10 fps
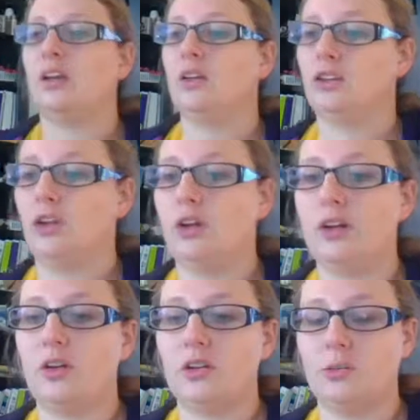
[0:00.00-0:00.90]
so
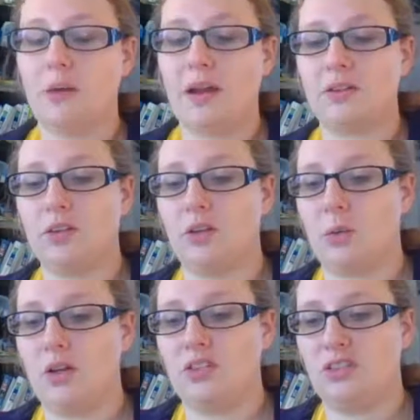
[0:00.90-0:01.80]
it goes back to the
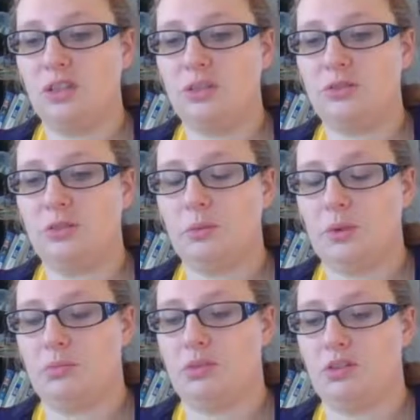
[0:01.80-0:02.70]
question from
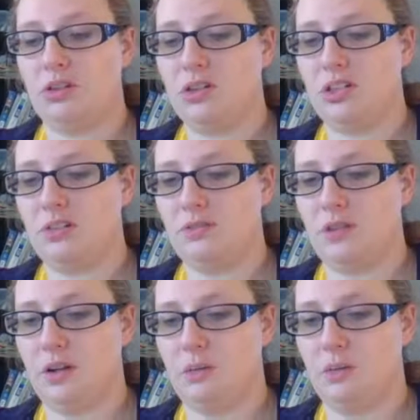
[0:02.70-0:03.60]
number 13
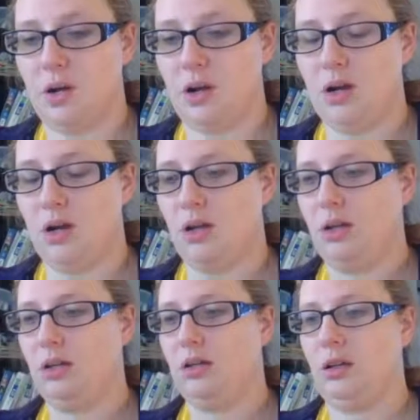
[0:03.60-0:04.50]
from our
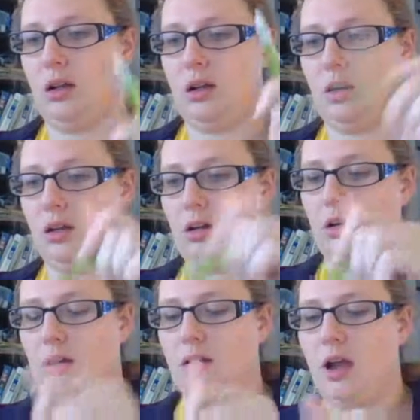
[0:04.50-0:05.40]

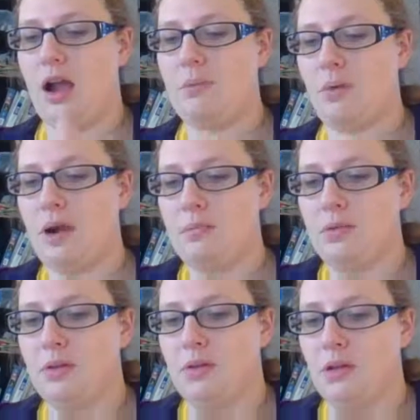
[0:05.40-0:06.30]

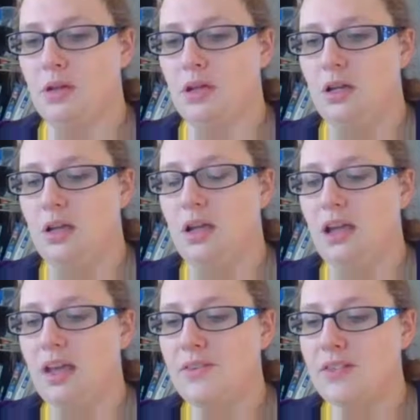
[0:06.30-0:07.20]
iPrep.
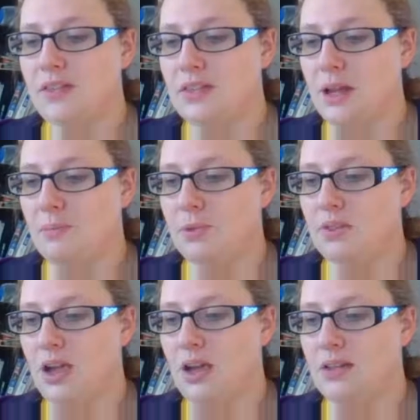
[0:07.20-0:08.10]
It gave us a sample
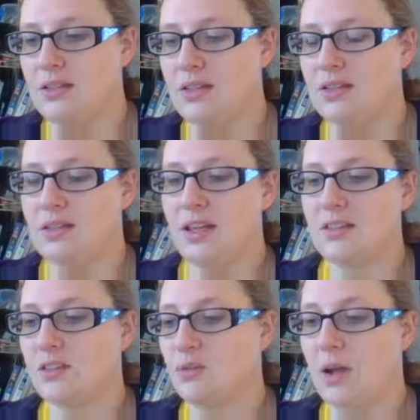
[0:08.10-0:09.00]
size. It
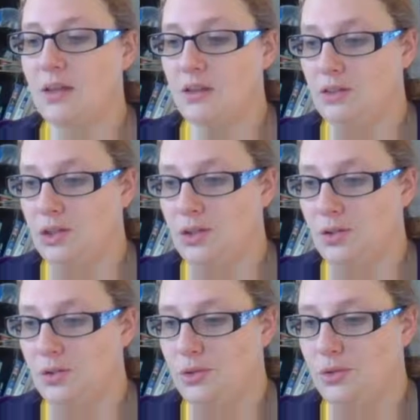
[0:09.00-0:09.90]
says it's rightly
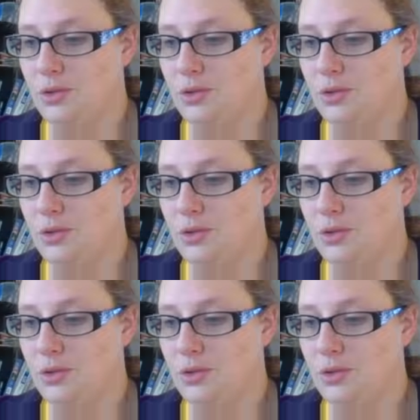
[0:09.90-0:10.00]
skewed,